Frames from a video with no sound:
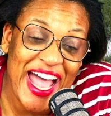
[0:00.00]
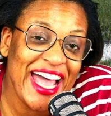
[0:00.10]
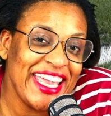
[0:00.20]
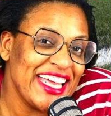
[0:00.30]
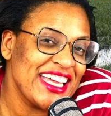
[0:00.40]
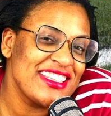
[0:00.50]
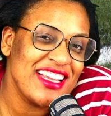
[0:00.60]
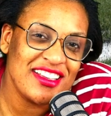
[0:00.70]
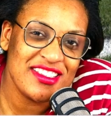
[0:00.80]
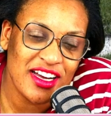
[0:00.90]
I cannot
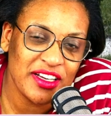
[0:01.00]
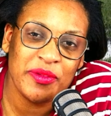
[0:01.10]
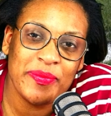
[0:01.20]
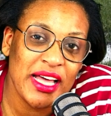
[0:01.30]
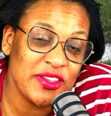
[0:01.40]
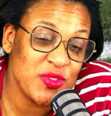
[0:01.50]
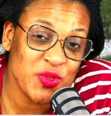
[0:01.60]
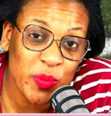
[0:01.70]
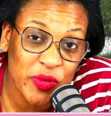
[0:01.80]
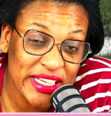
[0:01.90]
not talk about the Super